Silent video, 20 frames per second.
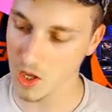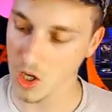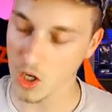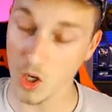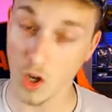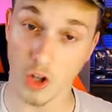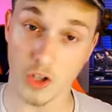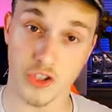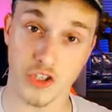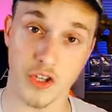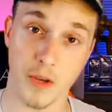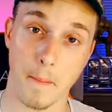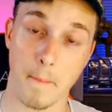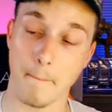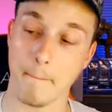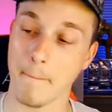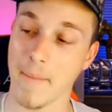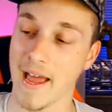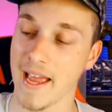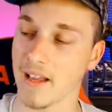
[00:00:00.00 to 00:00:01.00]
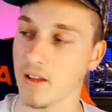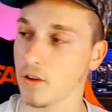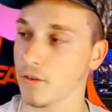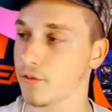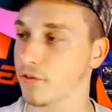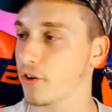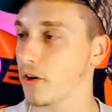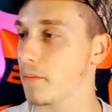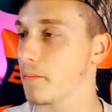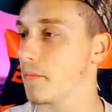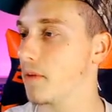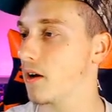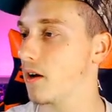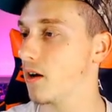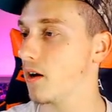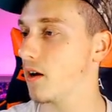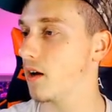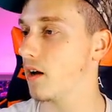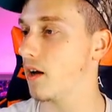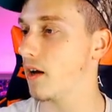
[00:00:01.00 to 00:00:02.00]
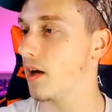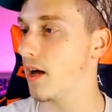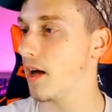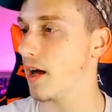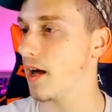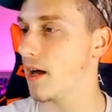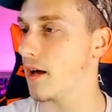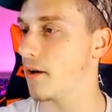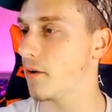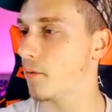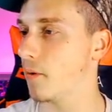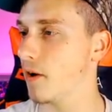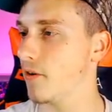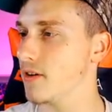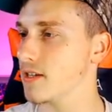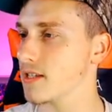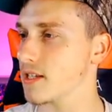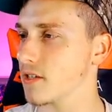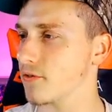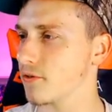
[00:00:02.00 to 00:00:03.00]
Got some mail from, where is this?